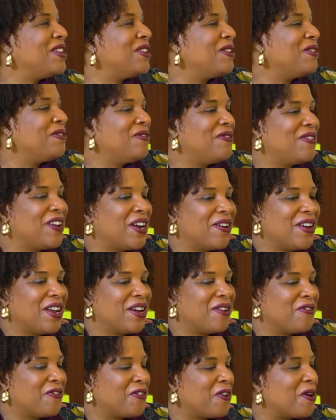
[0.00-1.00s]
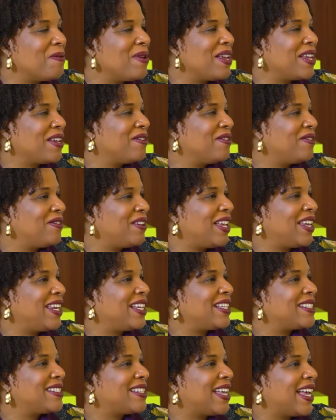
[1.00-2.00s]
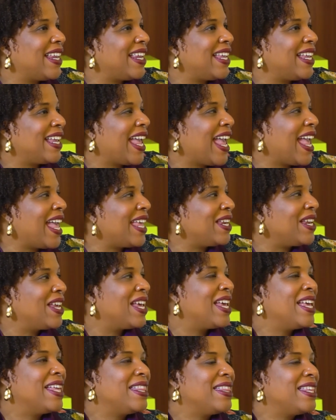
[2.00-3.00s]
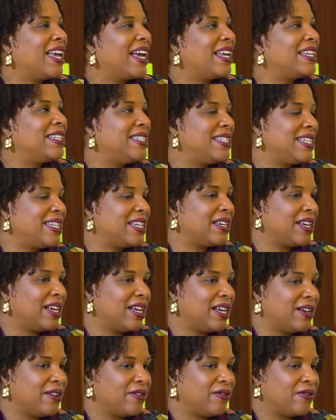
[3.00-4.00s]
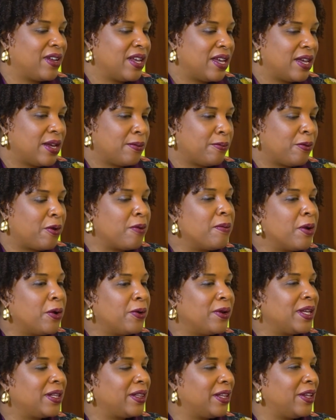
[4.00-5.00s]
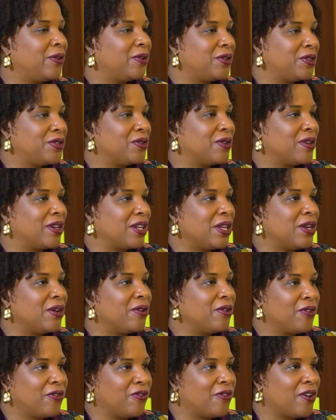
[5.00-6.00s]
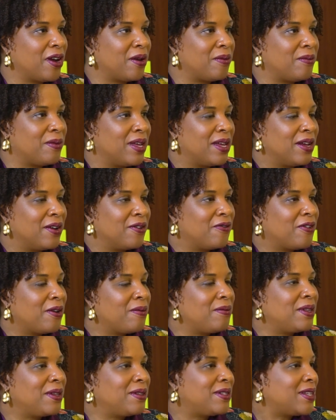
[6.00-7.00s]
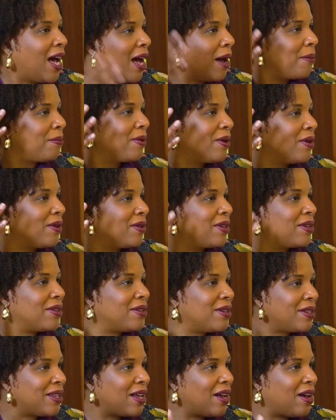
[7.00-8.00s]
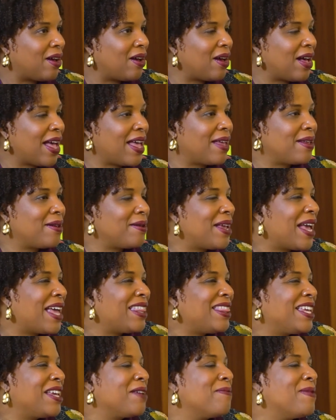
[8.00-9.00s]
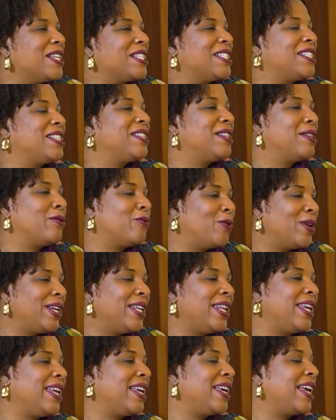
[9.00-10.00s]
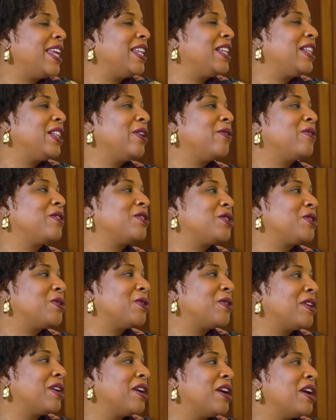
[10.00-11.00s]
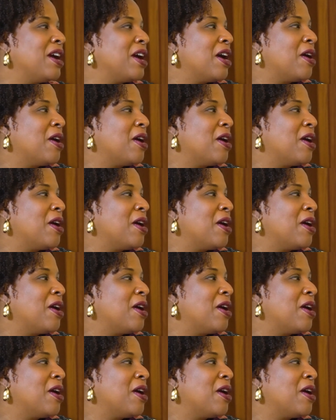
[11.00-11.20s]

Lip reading: you know, very affirming and exciting. And the idea of promoting literature, you know, from the top. Mm. I think it makes reading and literature